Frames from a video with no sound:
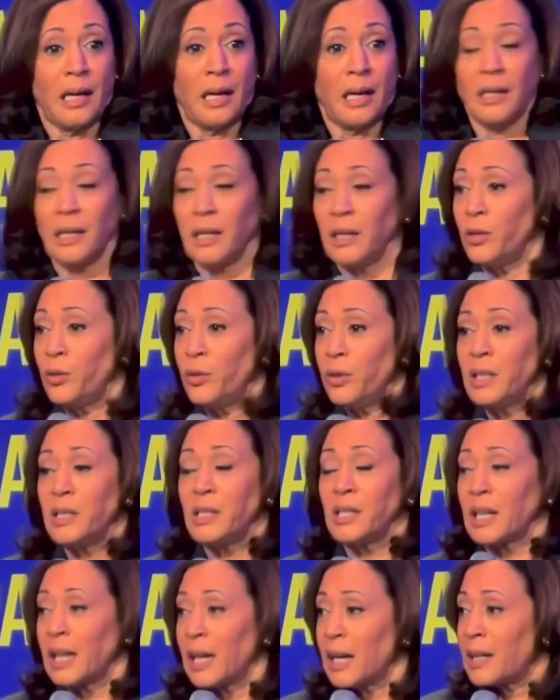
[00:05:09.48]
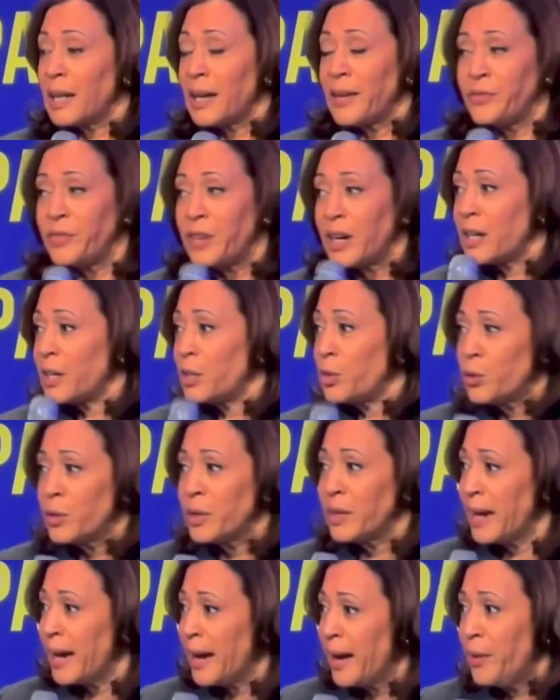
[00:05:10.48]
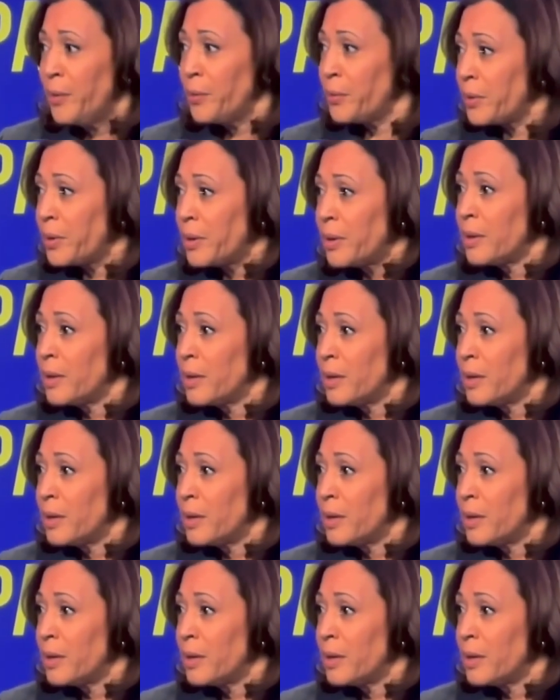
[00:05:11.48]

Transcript: And then you need to kick that door down.